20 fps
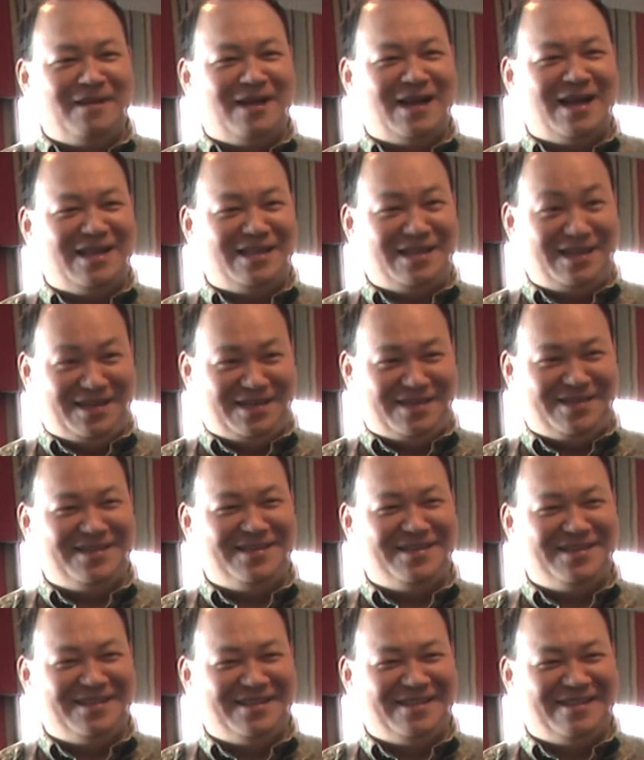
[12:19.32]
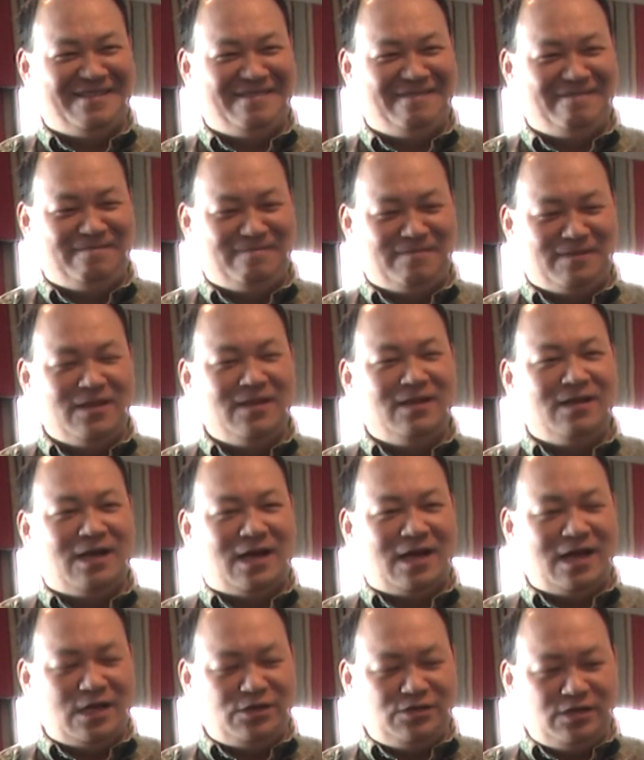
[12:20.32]
I did.
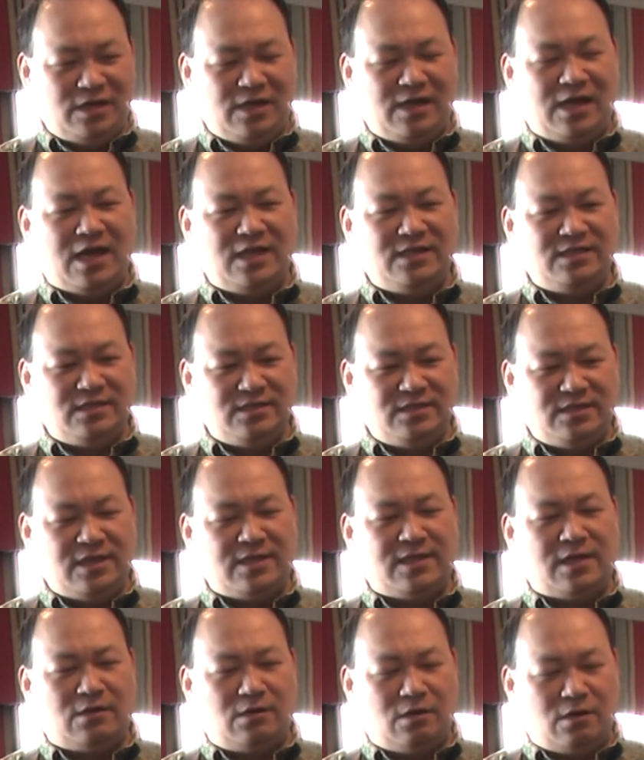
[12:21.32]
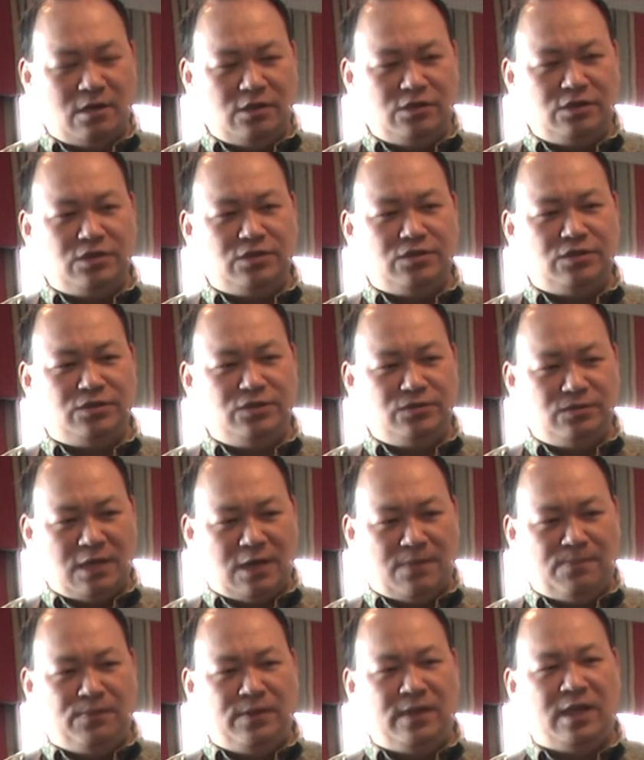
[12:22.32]
I actually licensed the technology to two
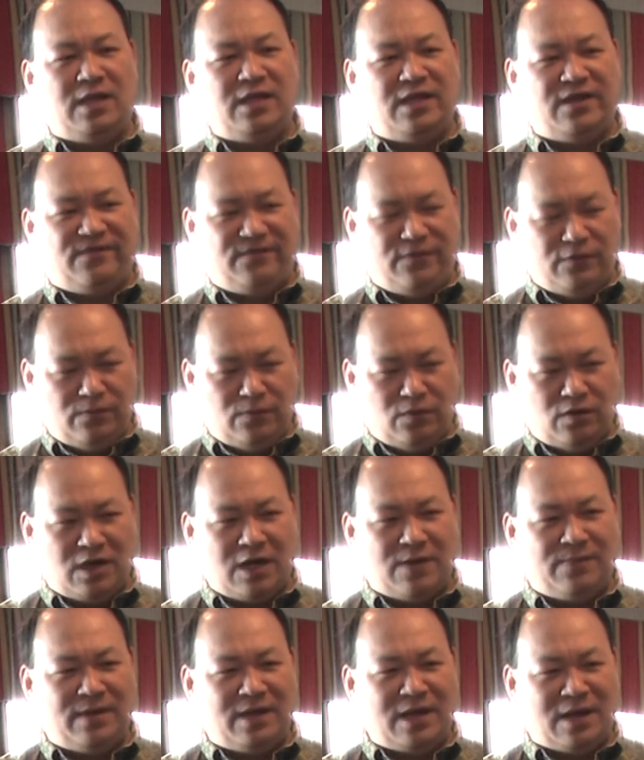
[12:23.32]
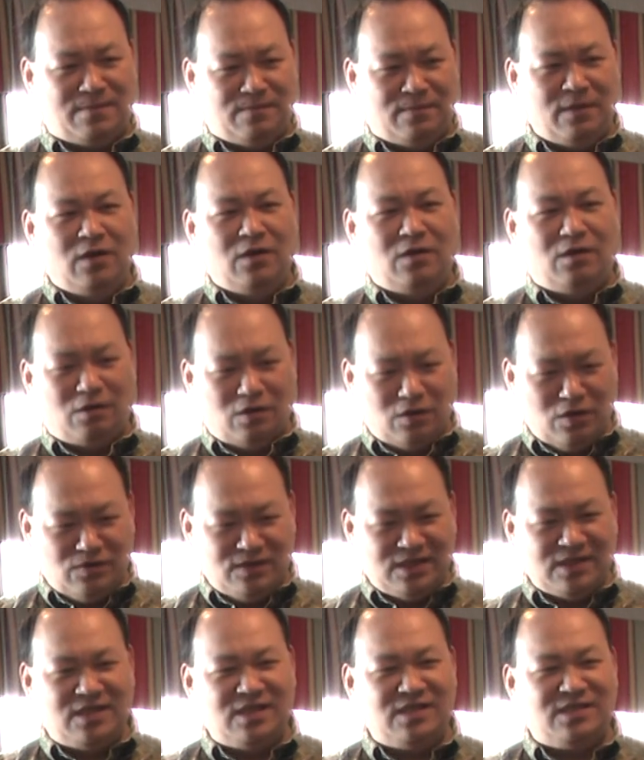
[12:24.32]
companies and there are a few more coming up, all
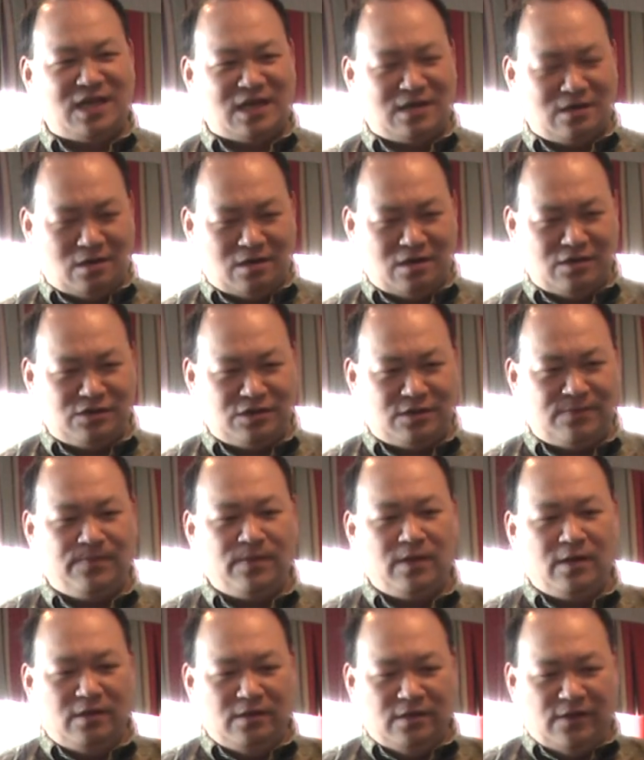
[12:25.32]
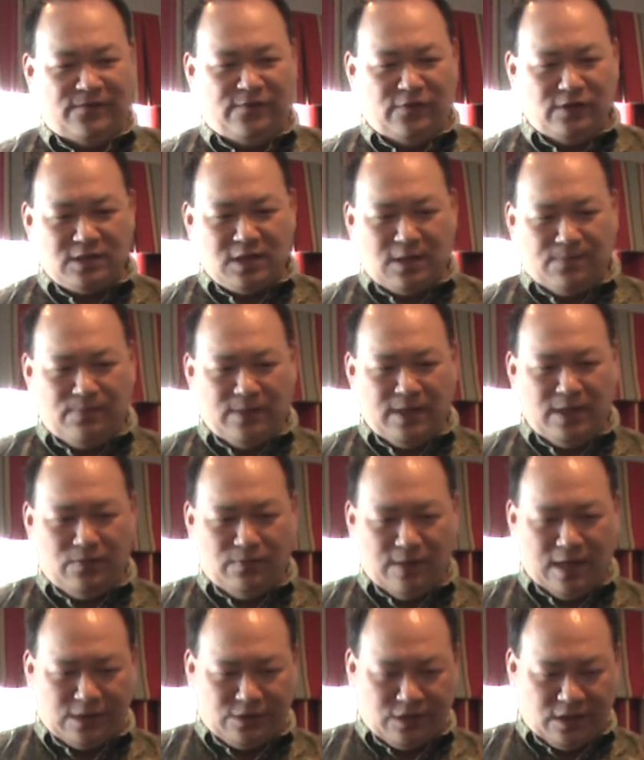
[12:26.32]
using this technology. The first company
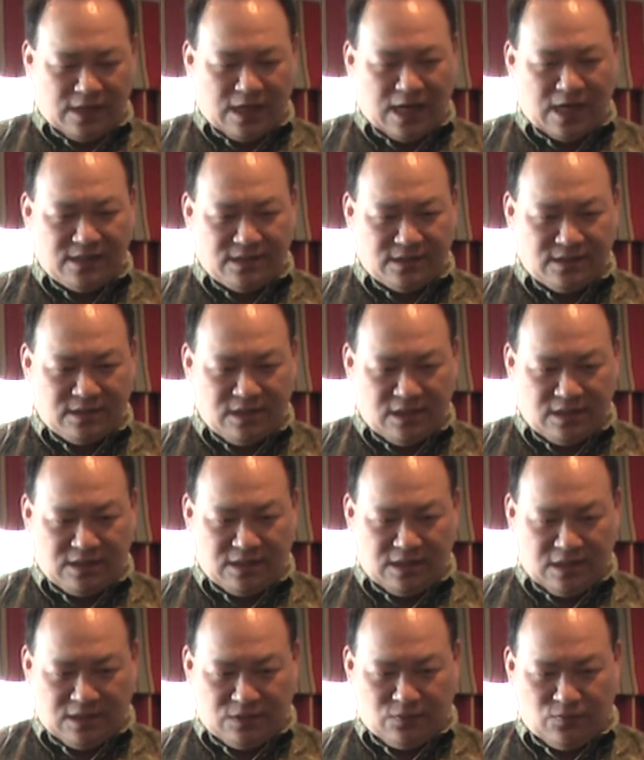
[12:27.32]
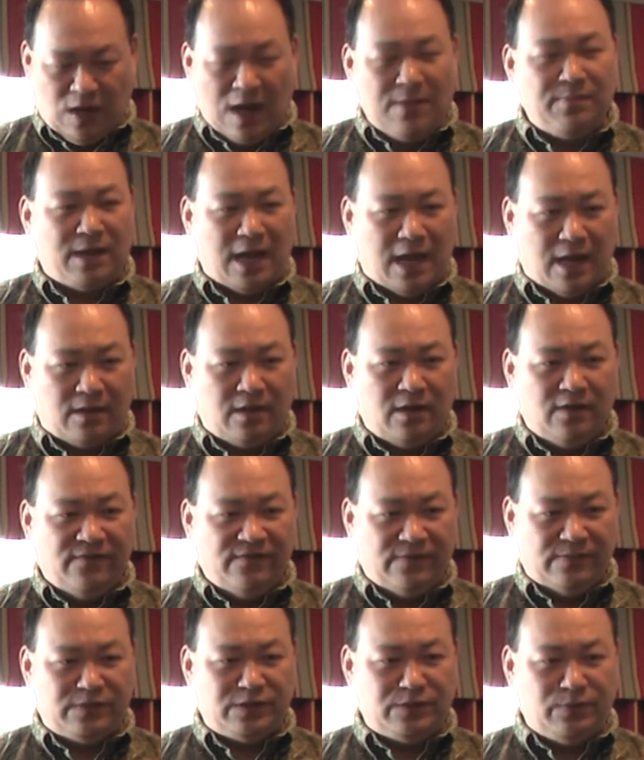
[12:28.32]
who actually licensed this is Ramcat
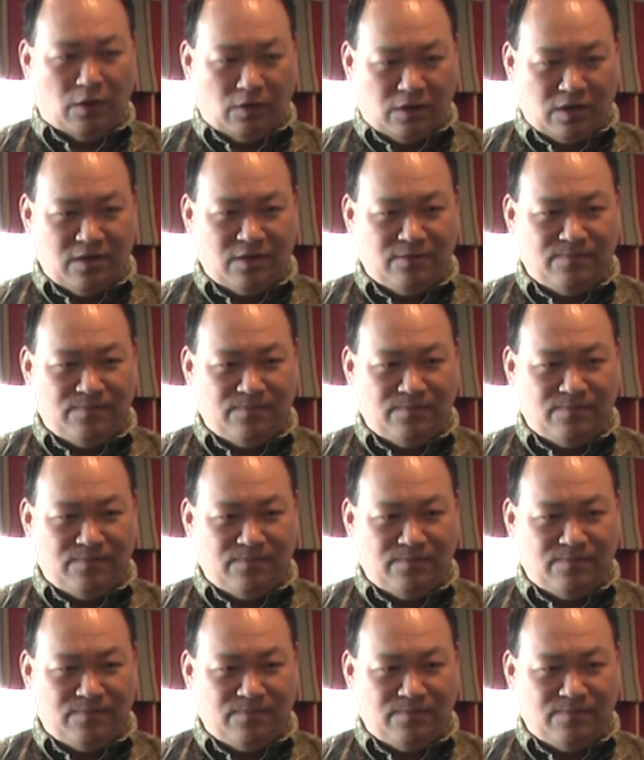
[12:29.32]
from Smoke.